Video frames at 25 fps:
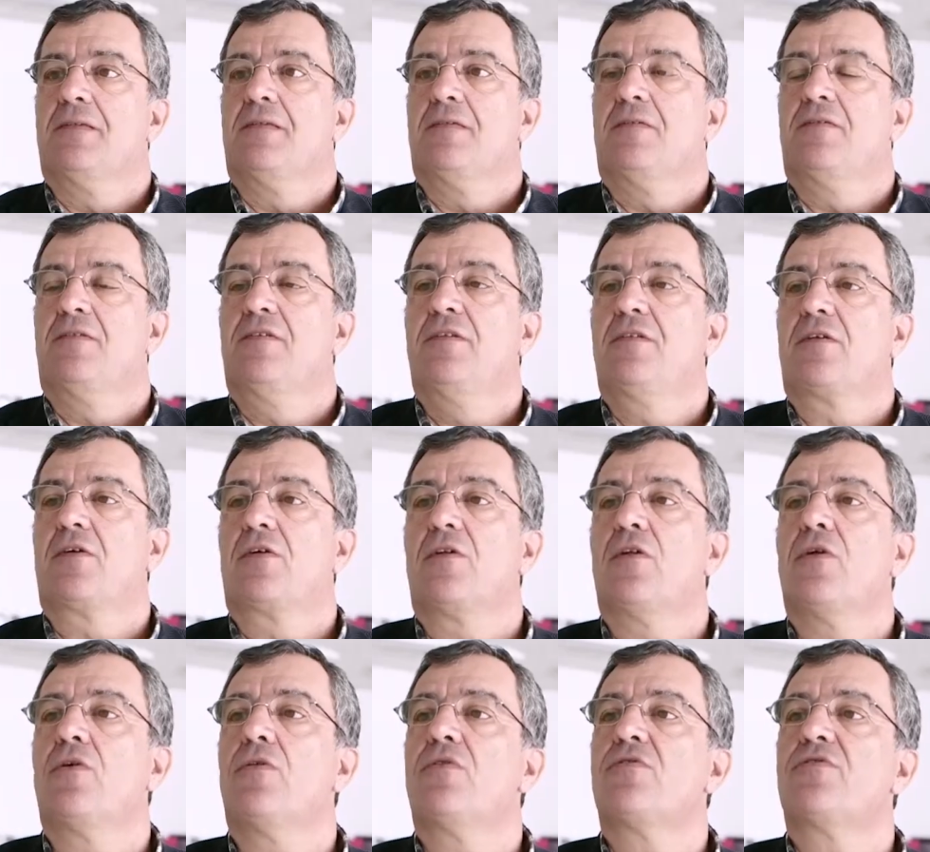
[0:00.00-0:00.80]
The
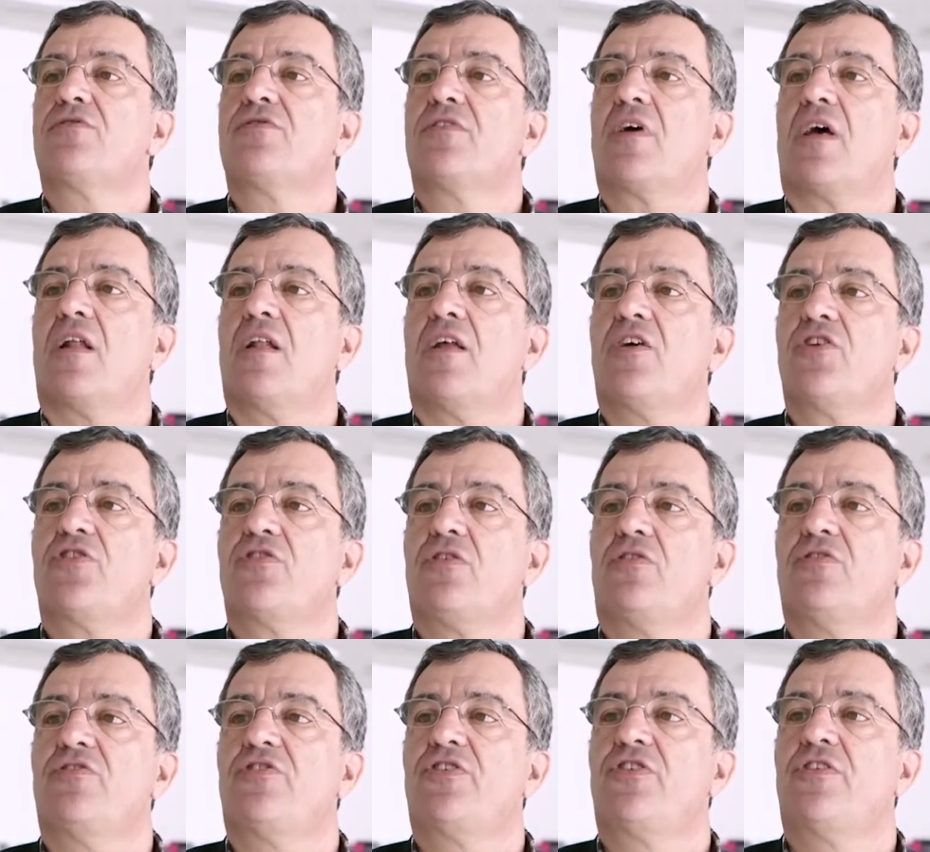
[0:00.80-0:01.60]
close
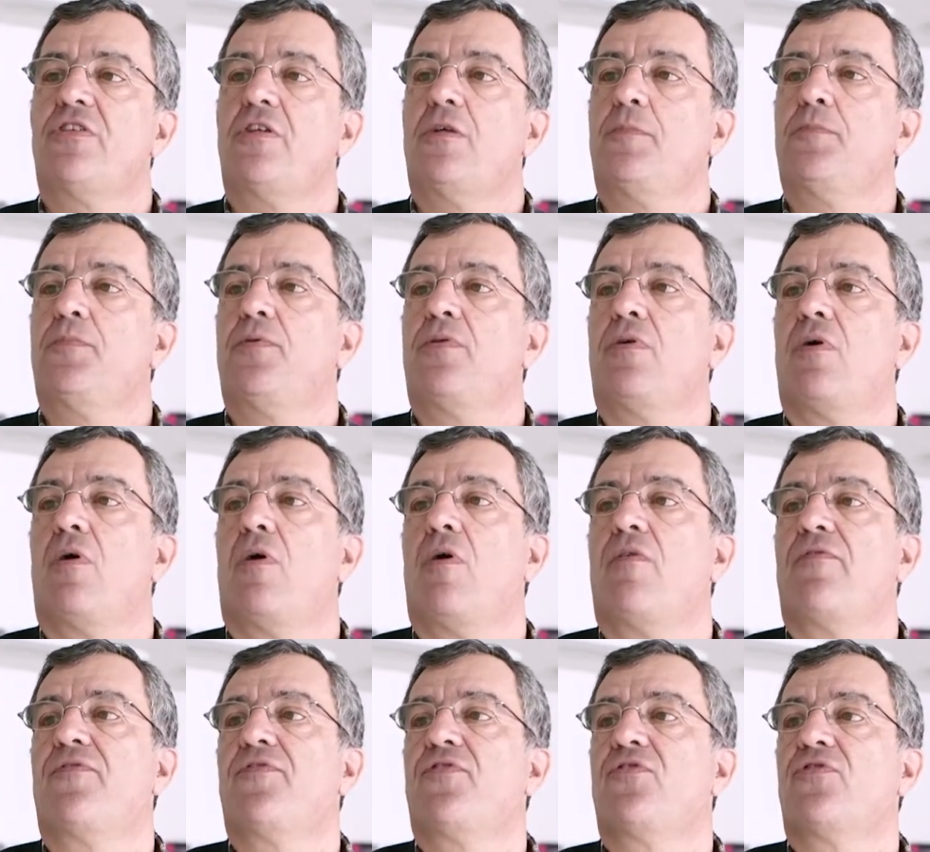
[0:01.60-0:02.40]
relationship
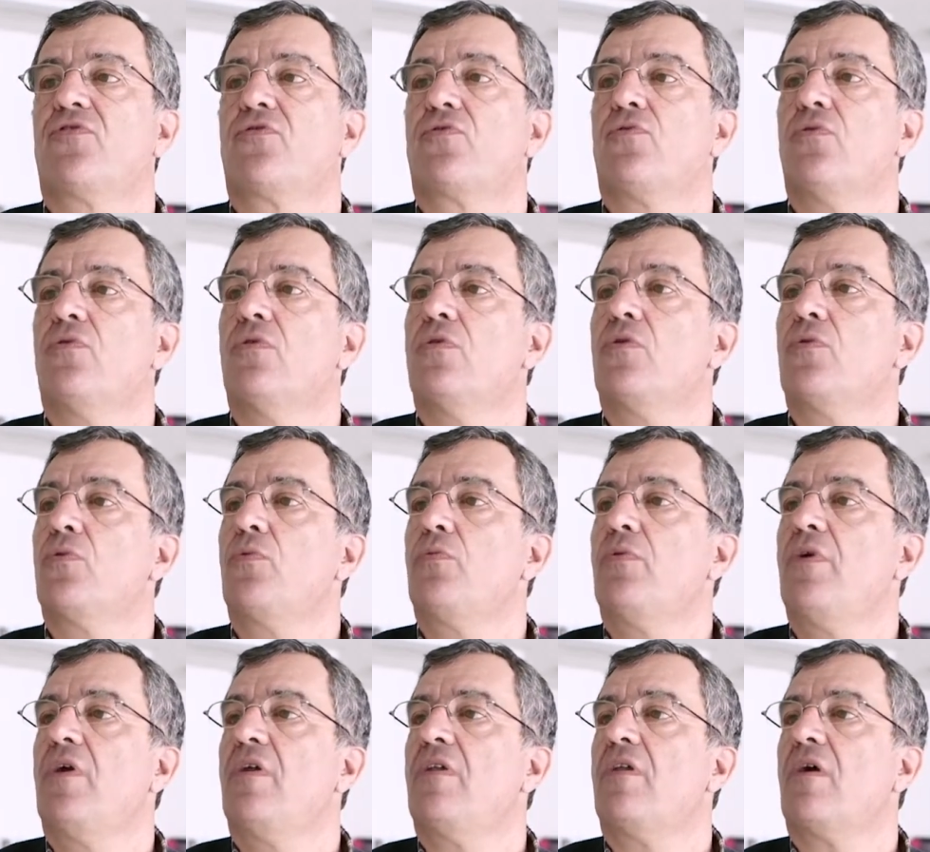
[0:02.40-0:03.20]
of the school
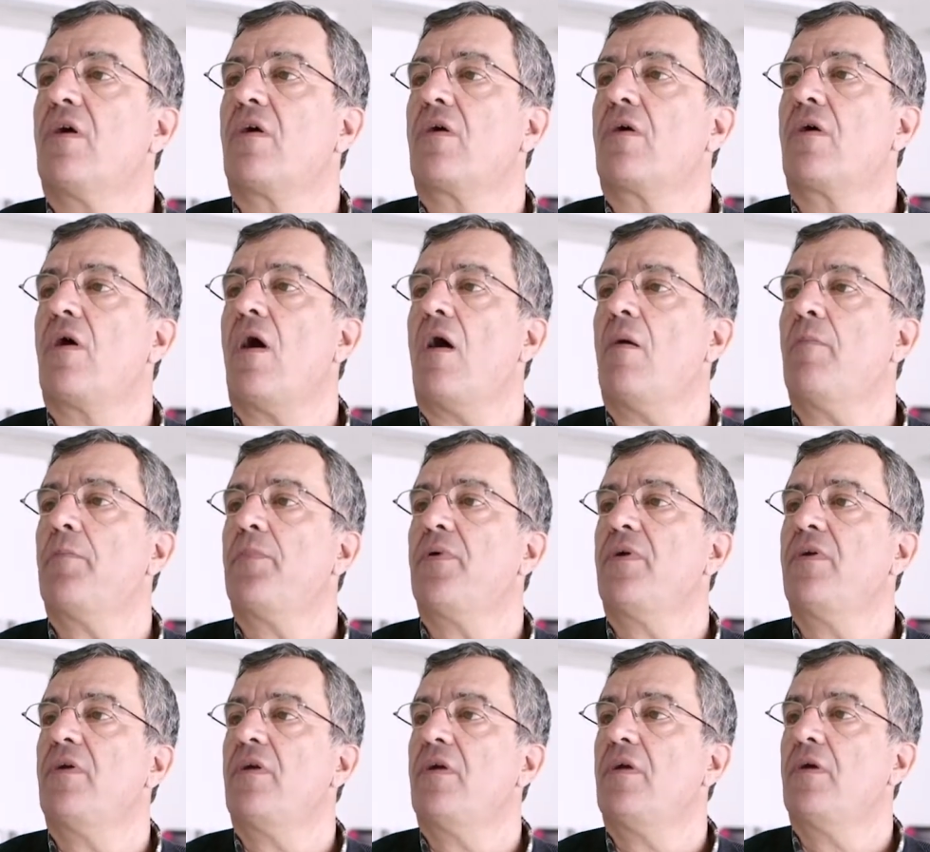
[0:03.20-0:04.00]
with the
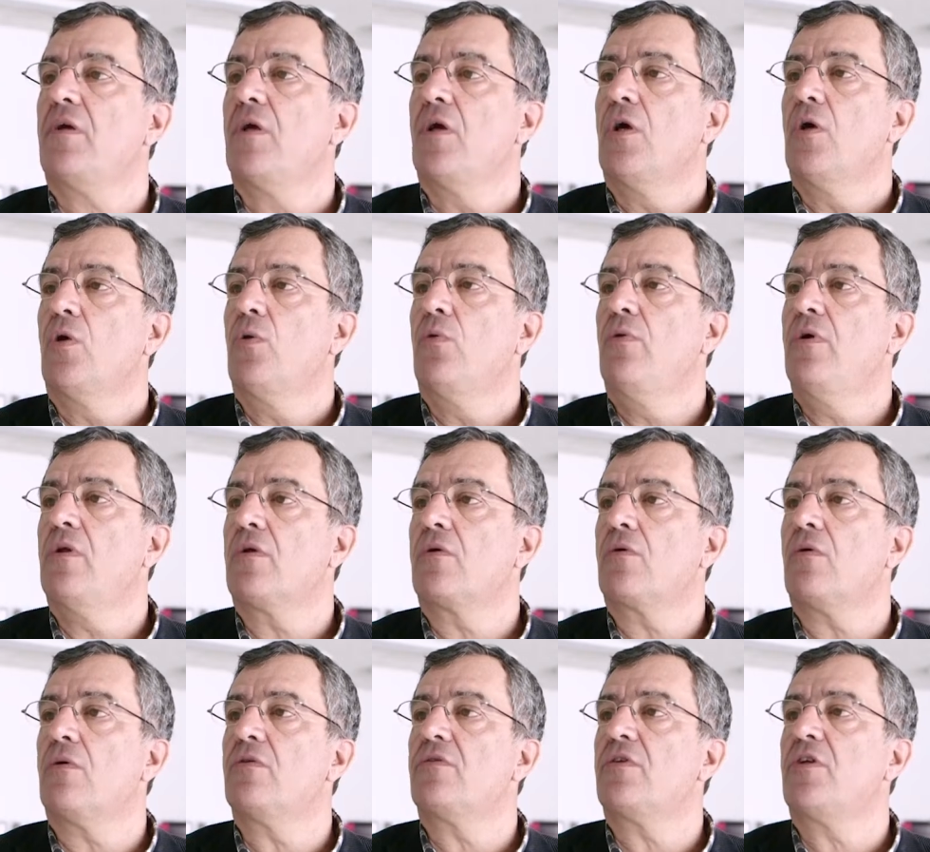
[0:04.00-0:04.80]
company will
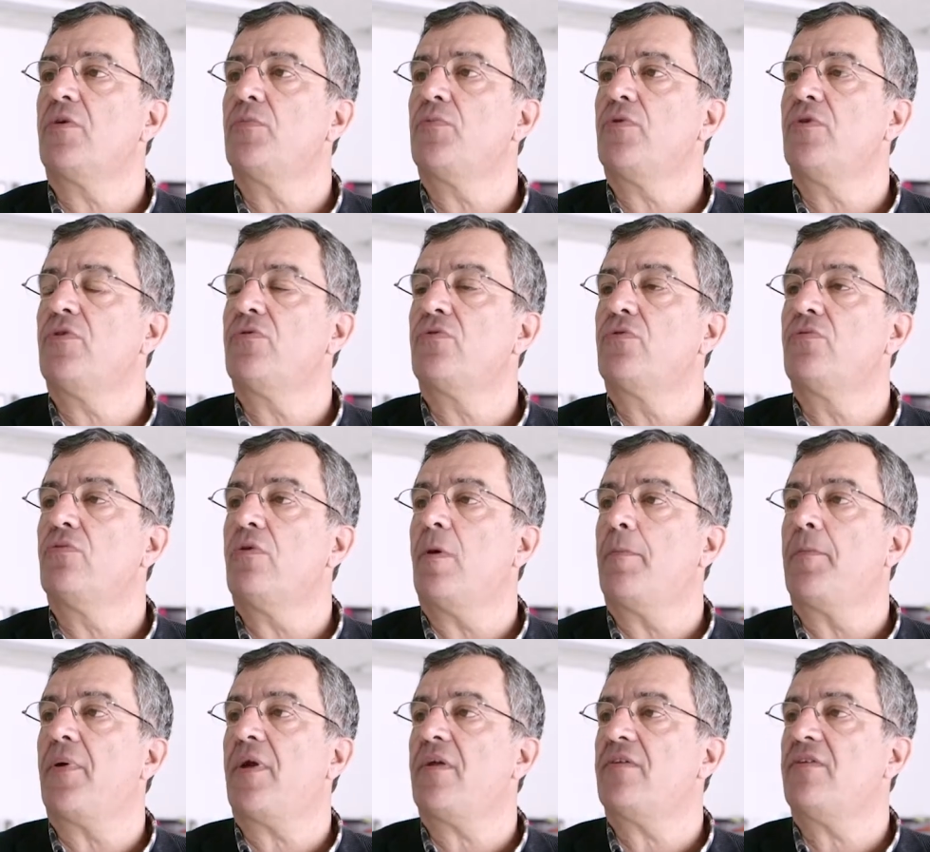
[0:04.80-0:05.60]
contribute
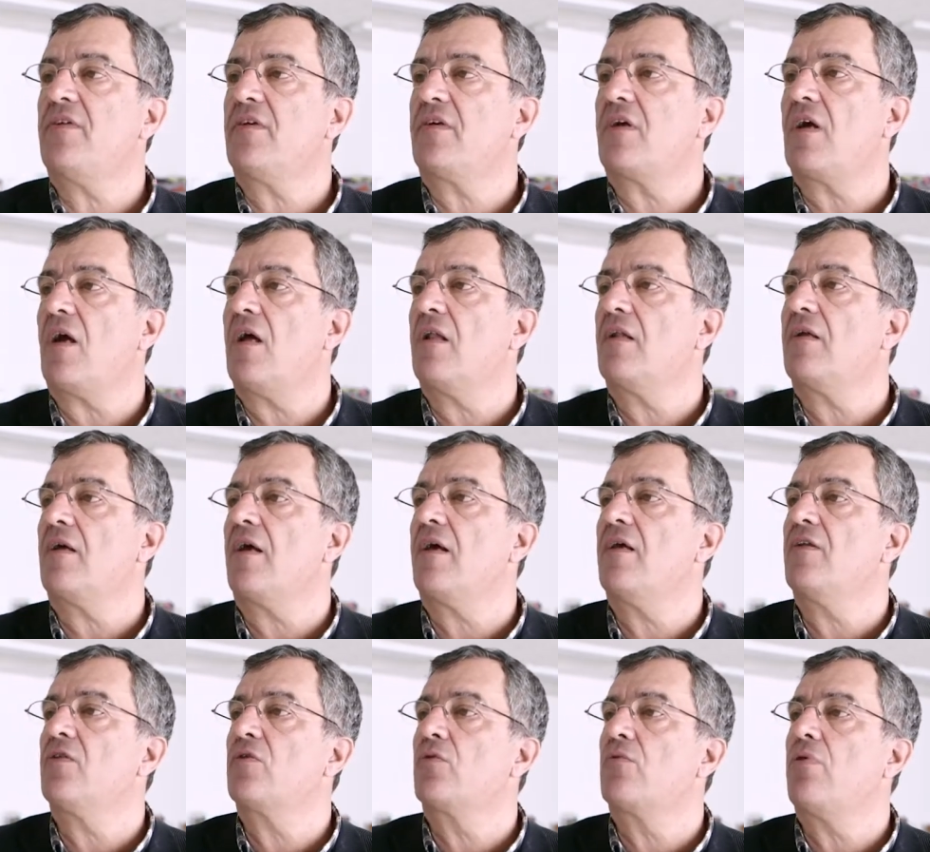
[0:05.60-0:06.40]
to a practical
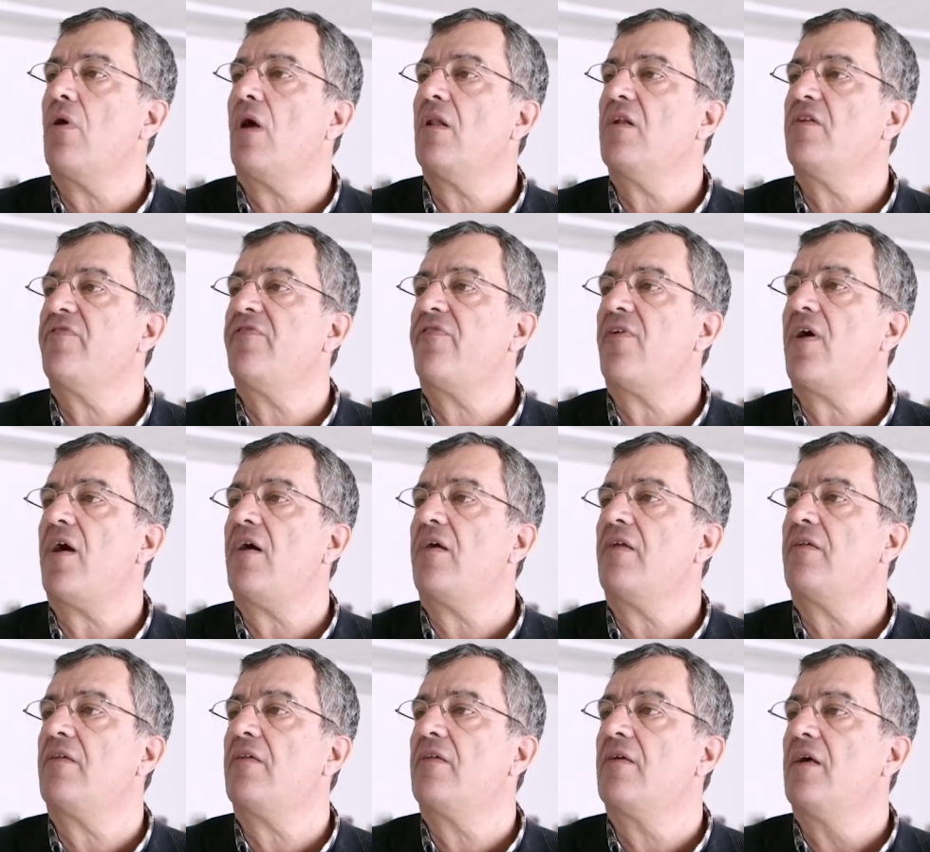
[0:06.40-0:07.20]
and
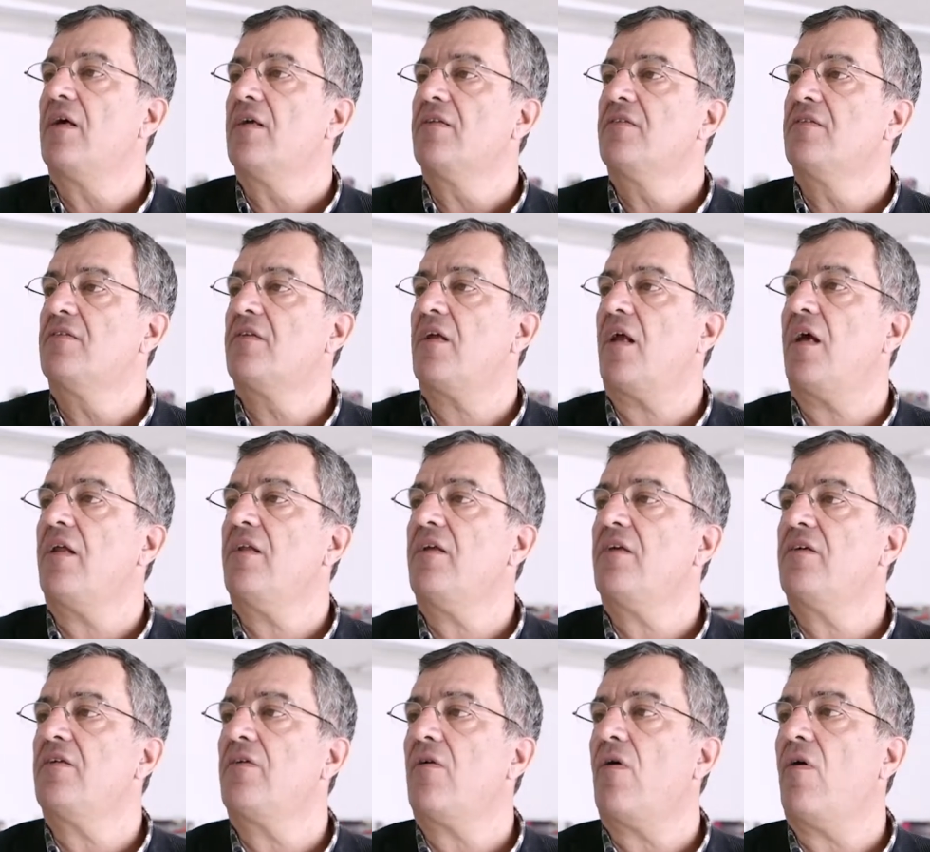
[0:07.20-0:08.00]
qualified
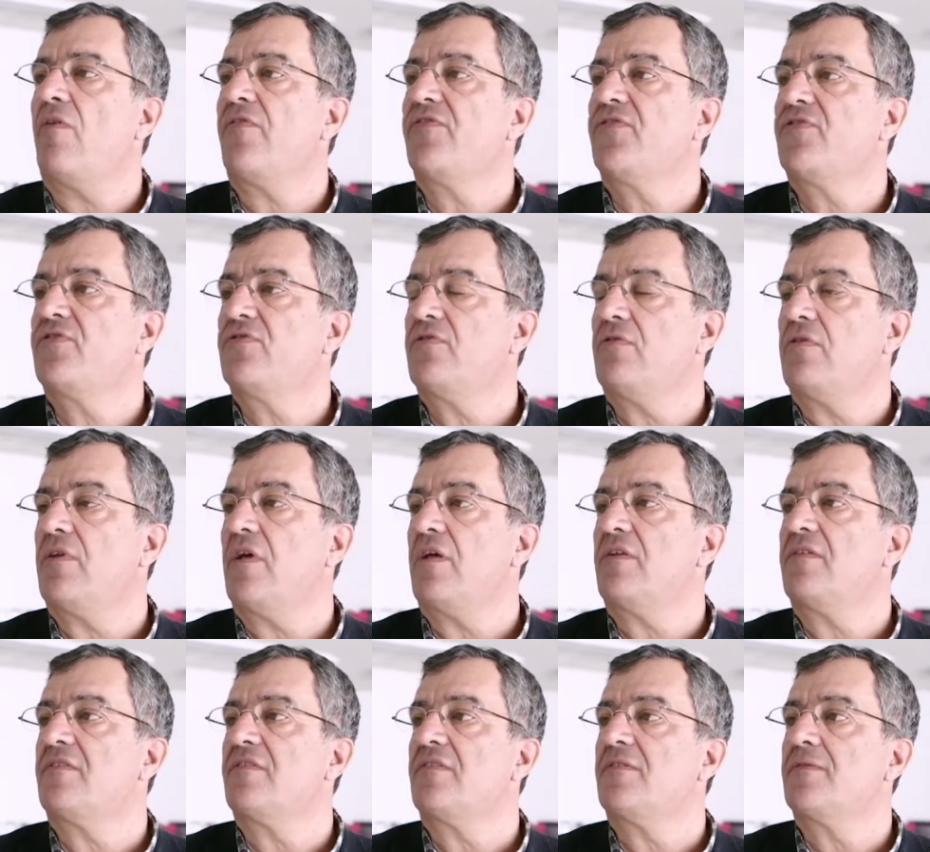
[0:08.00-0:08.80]
training of
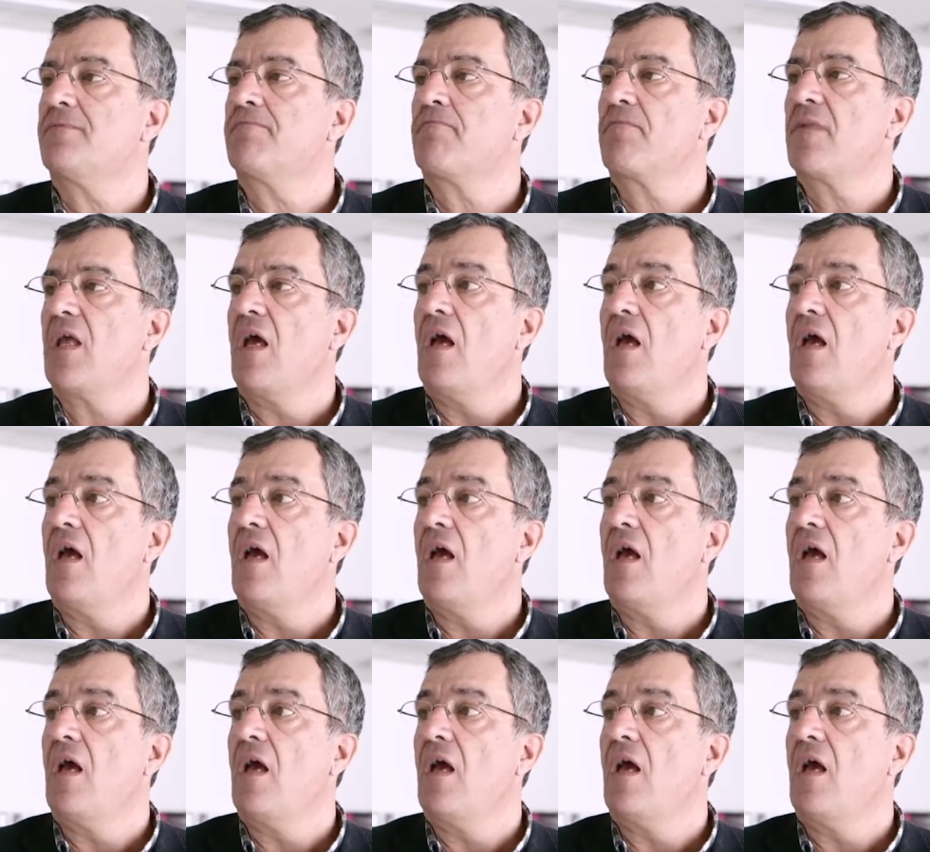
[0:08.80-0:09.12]
students,